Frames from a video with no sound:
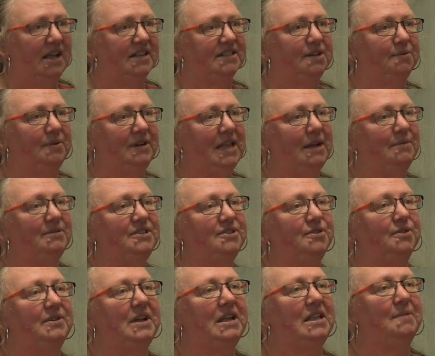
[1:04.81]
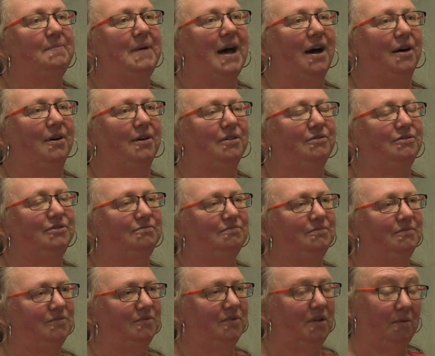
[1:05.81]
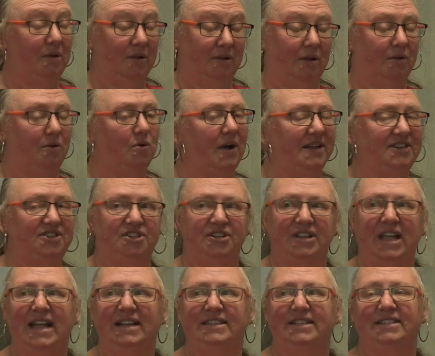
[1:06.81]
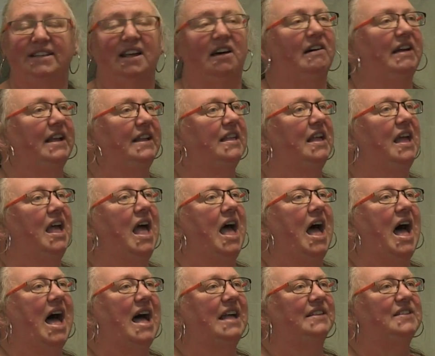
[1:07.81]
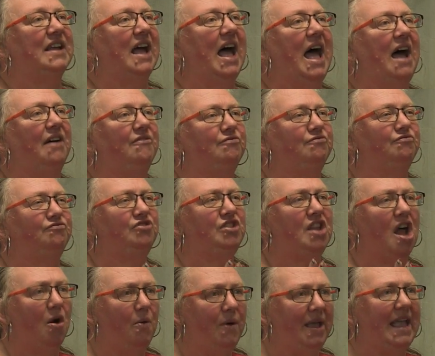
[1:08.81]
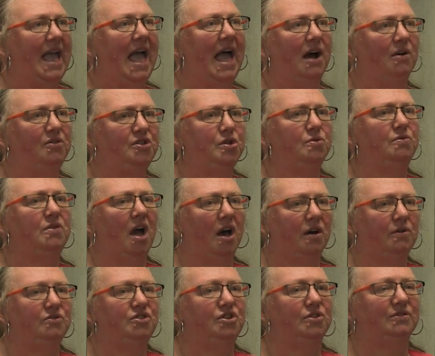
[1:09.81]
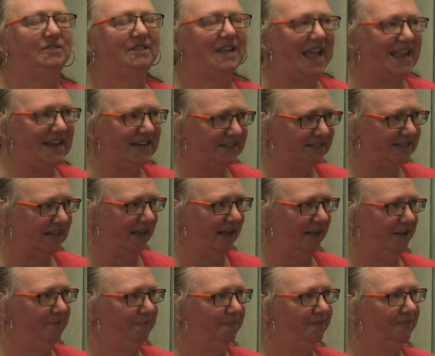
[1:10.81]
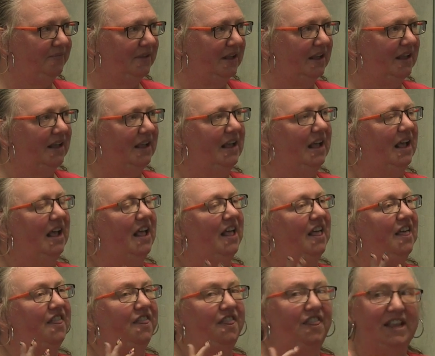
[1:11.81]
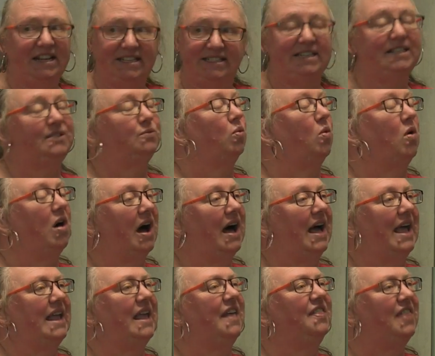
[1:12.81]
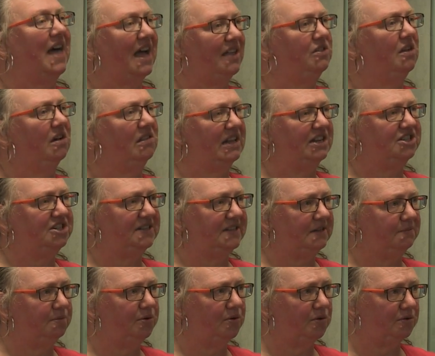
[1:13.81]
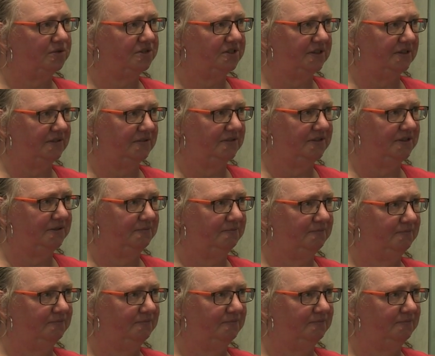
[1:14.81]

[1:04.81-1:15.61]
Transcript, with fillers: So when I was talking about uh, questionnaire design and knowing how you code your data, this is why that knowledge is important.